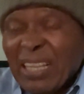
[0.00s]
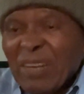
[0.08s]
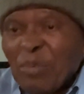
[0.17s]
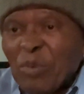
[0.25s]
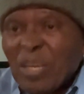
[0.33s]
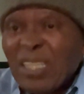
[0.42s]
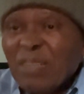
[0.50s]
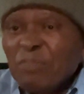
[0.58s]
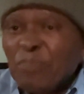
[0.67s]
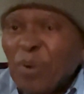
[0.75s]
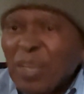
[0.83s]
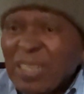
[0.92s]
what is
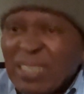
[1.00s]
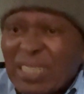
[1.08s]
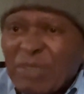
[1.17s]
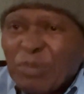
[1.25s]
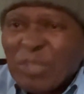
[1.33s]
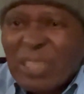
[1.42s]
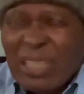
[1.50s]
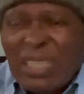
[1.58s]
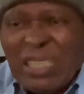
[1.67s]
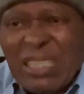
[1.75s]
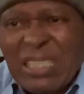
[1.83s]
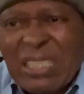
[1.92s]
important with
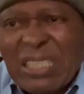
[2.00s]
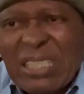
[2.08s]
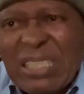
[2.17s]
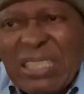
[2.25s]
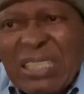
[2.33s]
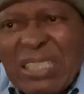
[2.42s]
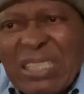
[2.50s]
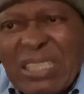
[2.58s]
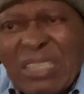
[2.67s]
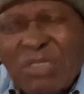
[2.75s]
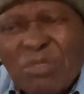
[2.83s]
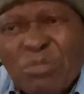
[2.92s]
this
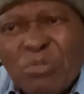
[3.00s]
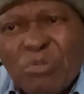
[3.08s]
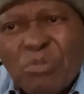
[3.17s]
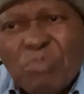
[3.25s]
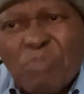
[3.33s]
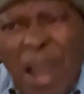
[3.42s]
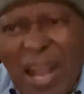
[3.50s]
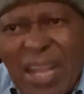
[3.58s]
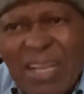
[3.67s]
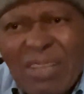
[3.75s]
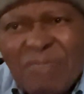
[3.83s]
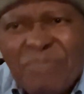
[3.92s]
is to
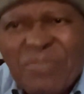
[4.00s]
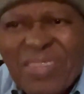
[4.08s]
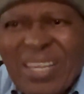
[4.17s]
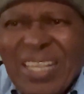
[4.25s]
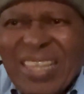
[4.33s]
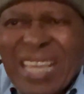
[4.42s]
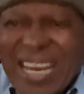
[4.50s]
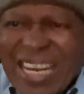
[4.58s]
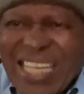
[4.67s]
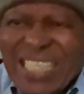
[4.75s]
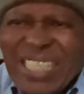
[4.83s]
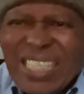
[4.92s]
mark the
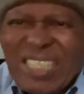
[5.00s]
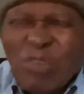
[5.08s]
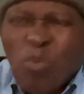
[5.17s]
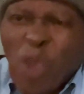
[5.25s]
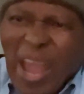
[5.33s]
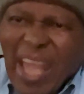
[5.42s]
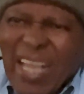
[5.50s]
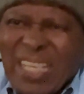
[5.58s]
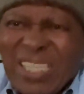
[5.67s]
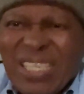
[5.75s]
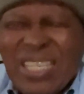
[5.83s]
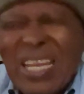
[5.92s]
lesion. Where
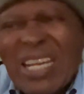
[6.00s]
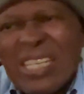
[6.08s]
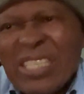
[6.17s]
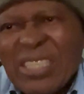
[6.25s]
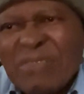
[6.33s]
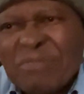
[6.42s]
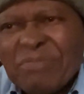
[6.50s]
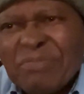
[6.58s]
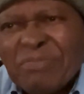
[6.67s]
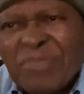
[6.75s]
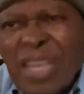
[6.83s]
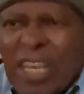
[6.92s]
is the lesion?
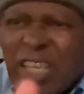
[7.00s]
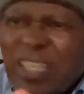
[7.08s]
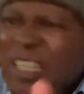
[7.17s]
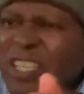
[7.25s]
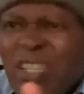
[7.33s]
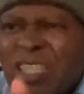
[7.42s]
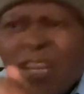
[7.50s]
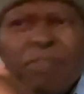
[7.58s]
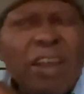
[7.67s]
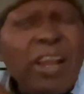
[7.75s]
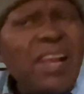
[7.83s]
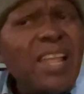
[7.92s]
Is it in the
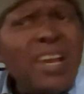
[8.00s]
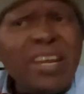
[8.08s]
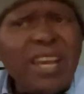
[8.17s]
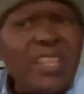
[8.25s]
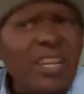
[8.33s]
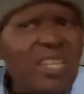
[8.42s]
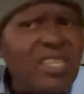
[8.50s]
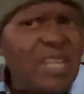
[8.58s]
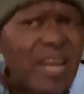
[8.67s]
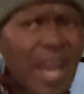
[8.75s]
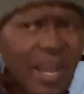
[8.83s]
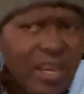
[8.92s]
cervical area, that is the
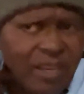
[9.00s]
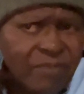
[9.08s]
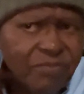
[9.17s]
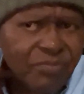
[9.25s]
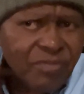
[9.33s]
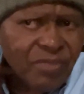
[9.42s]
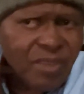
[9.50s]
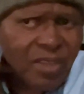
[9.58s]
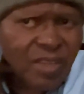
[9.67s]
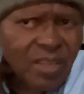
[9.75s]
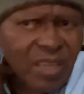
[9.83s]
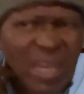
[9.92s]
neck?
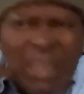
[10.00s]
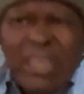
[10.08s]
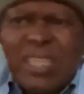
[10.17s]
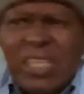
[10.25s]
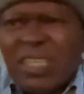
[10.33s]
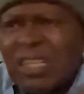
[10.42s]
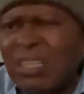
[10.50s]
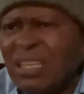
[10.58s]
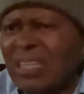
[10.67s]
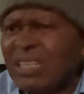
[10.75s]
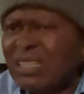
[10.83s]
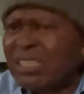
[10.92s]
Is it in
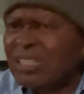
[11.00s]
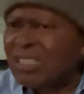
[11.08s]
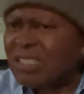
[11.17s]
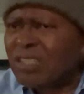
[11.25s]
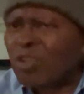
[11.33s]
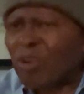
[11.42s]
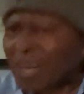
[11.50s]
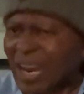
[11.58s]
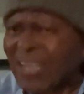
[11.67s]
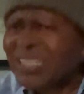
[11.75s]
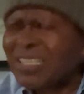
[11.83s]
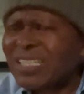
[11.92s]
the
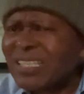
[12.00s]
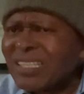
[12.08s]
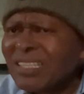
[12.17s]
thorax?